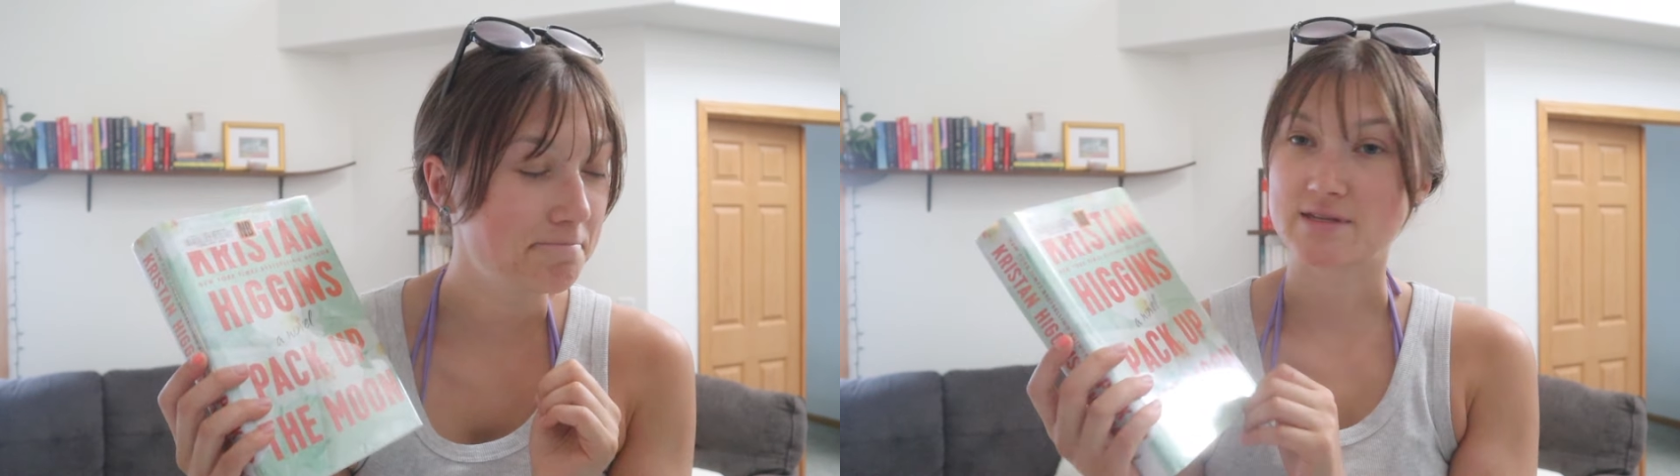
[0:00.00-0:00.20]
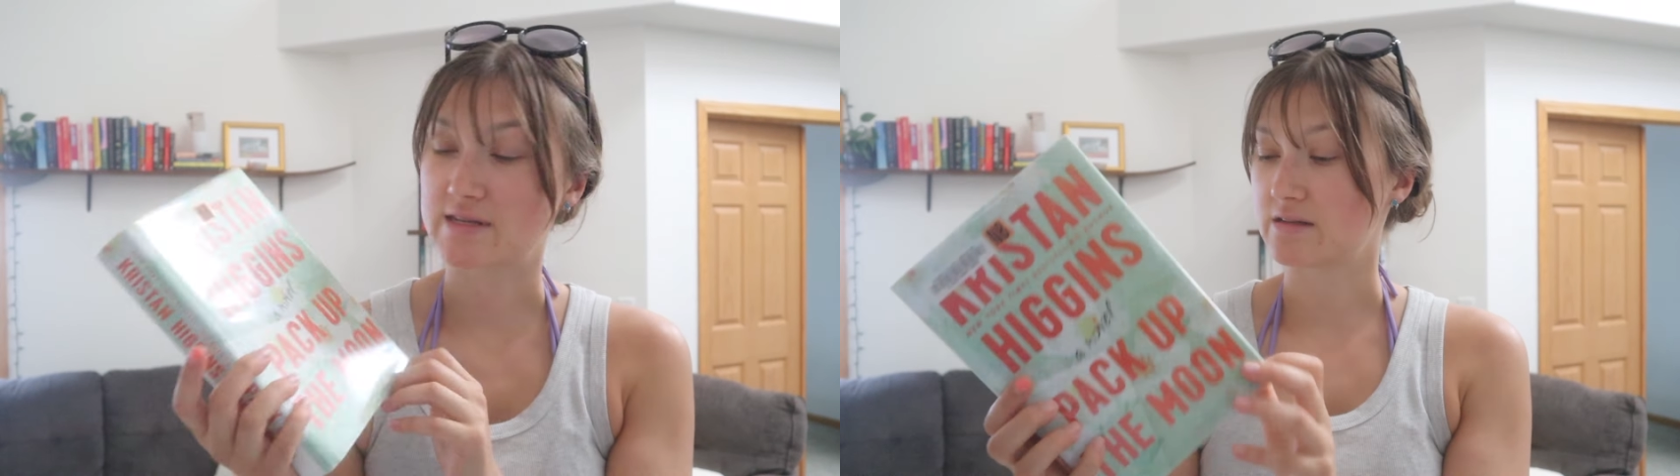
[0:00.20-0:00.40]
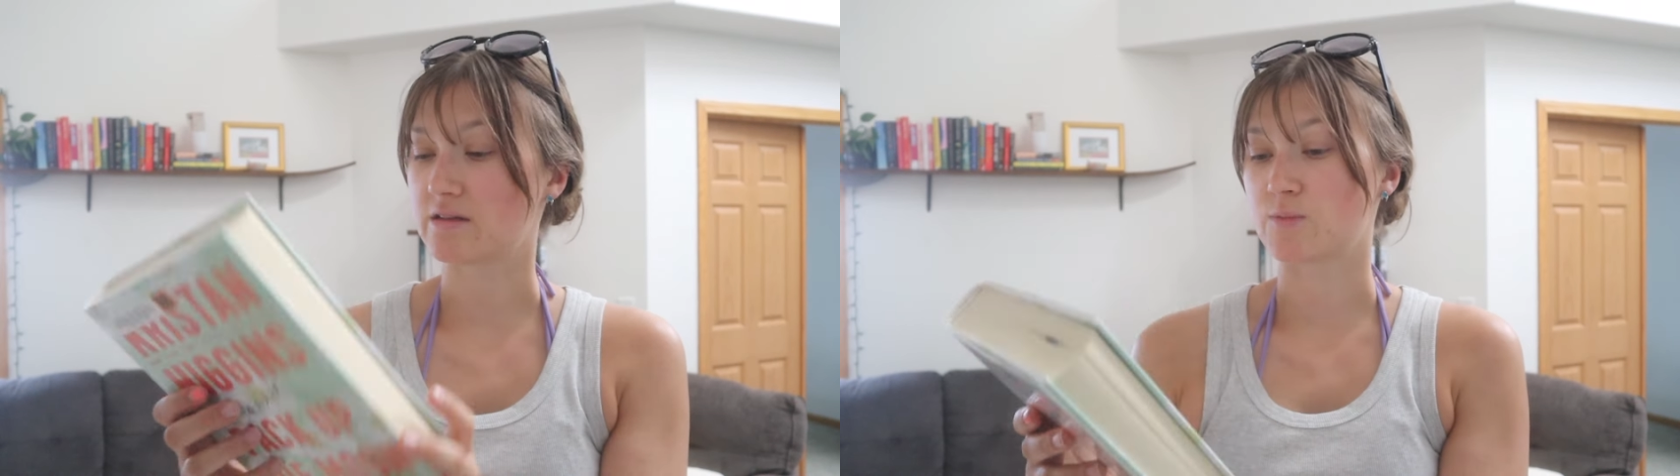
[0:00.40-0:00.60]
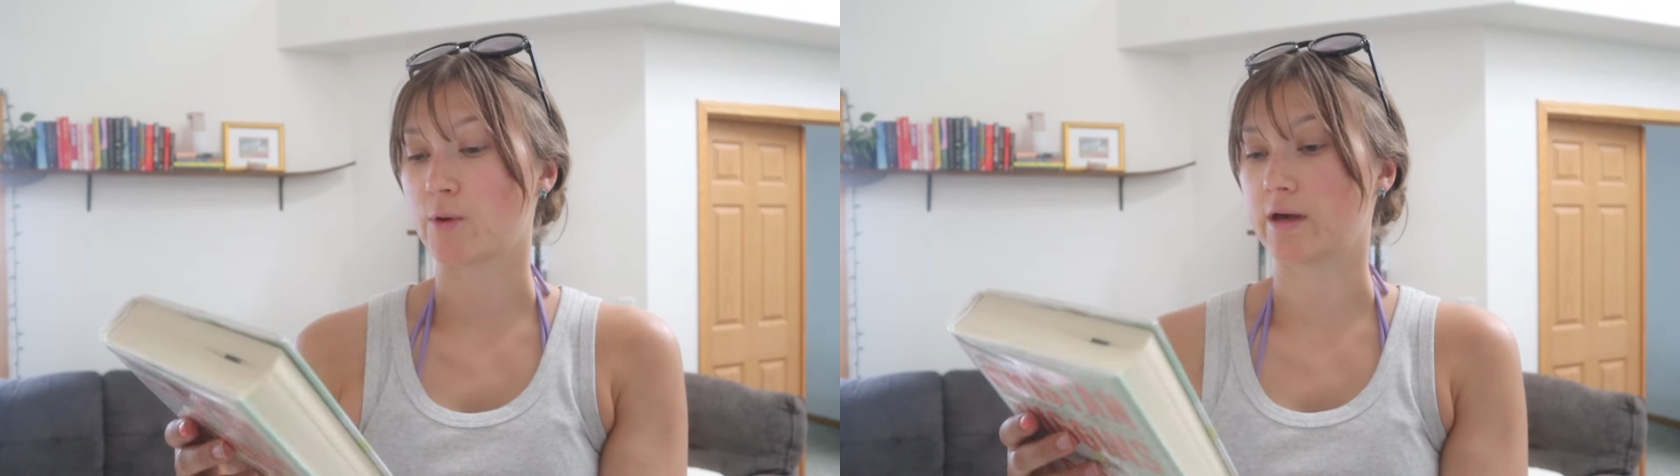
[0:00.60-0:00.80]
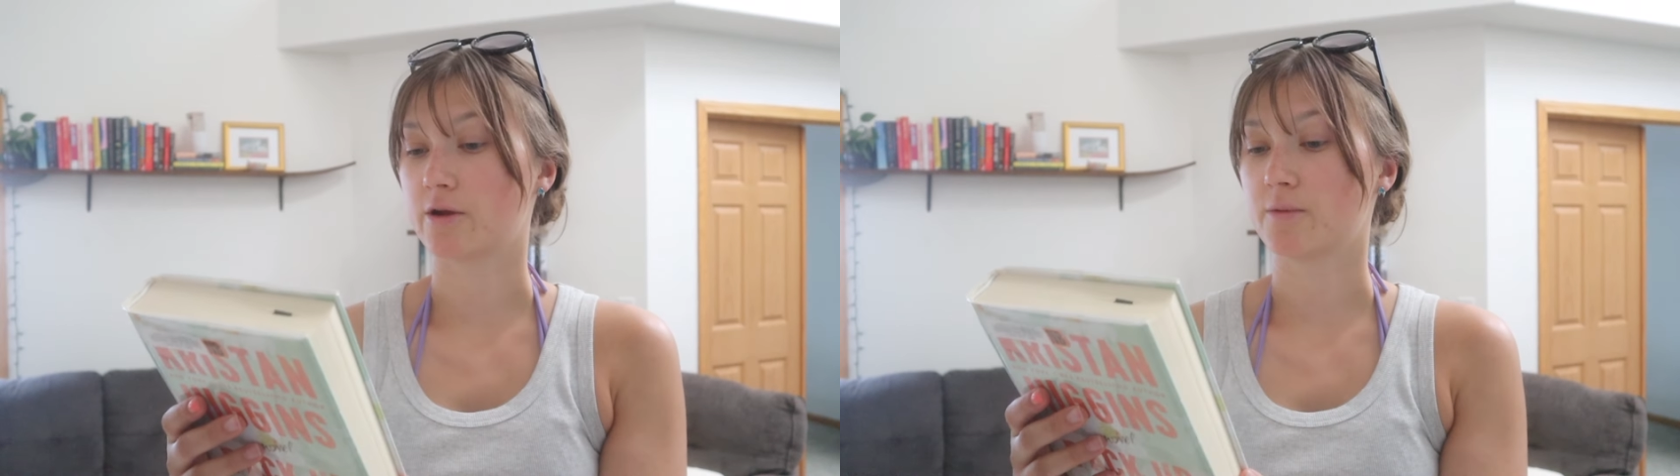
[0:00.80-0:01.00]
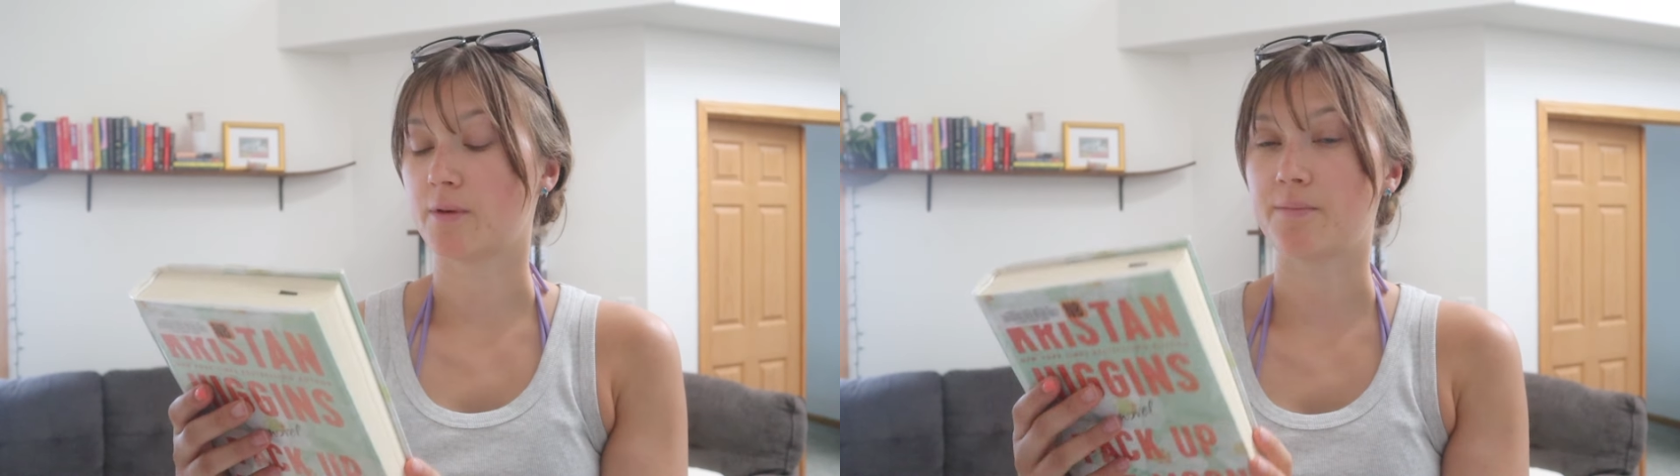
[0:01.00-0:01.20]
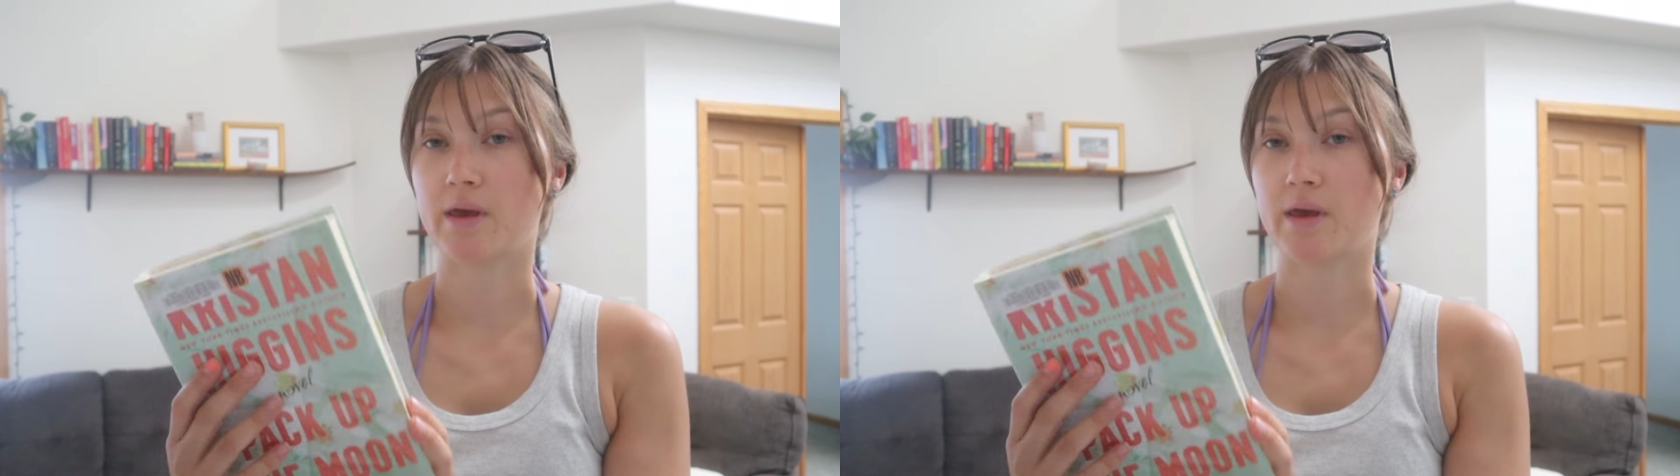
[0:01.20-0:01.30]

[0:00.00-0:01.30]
This isn't a spoiler, but